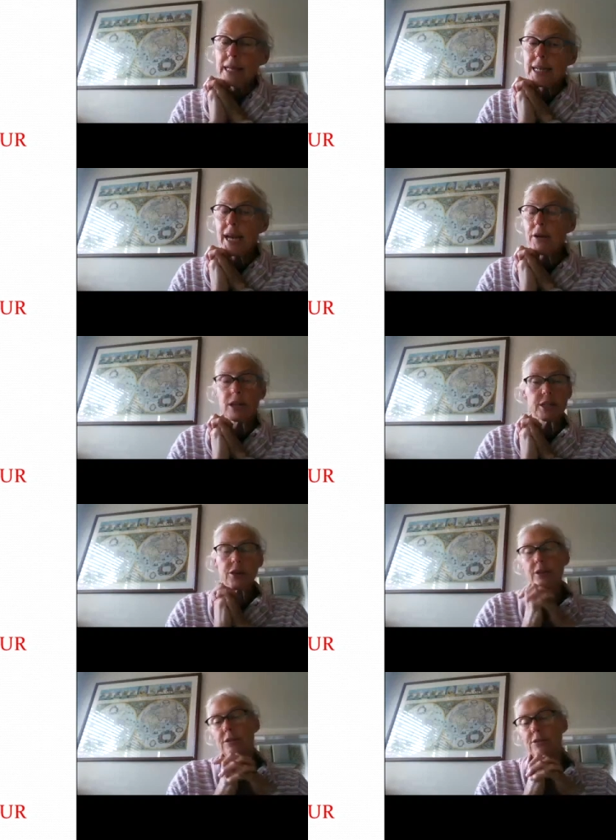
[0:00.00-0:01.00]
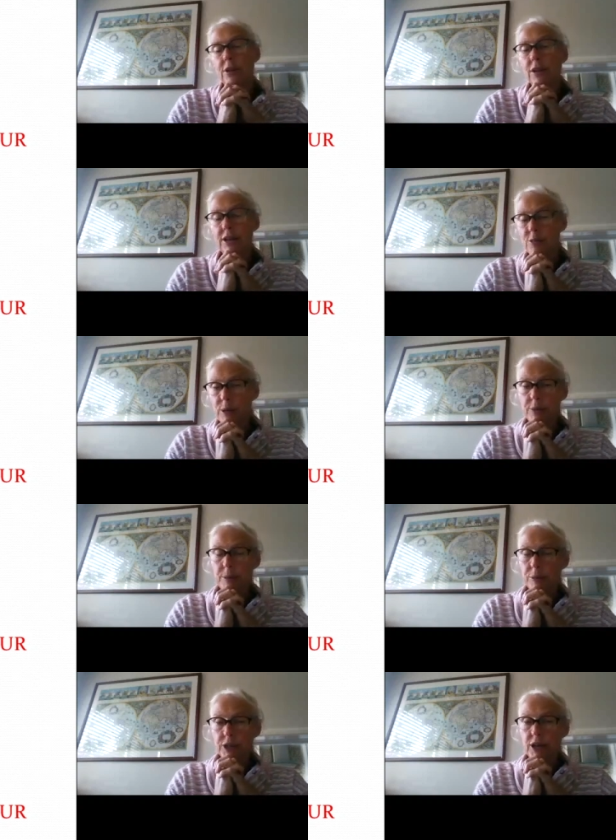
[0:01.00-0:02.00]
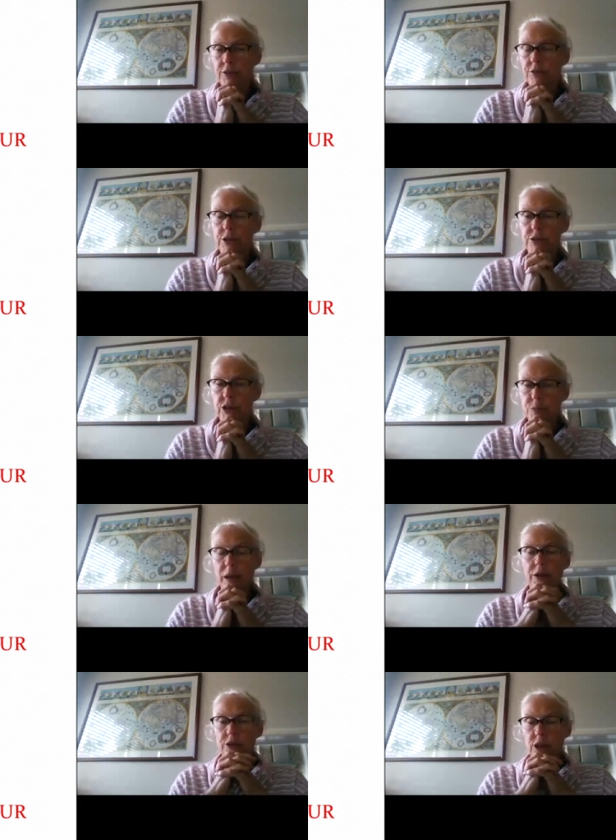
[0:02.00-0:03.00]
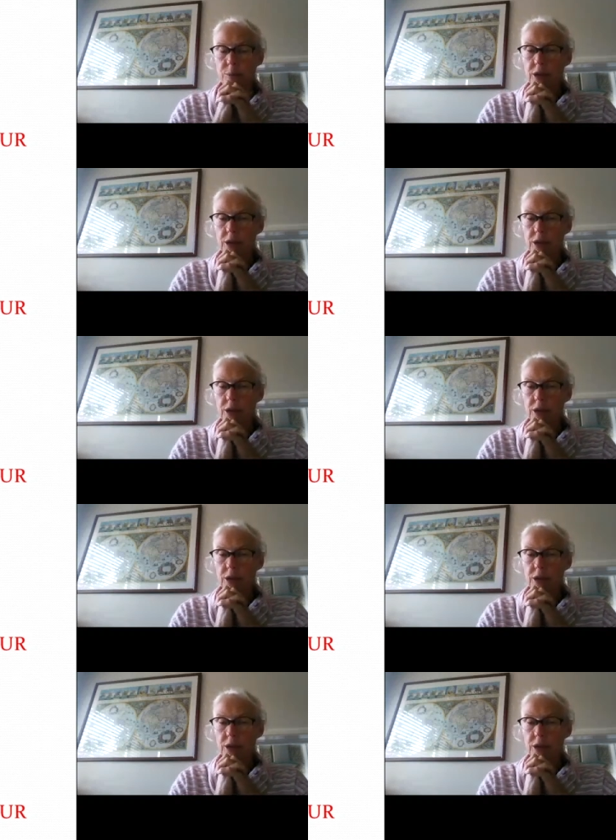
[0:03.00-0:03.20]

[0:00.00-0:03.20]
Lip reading: Now, I don't necessarily expect people to cover research paradigm,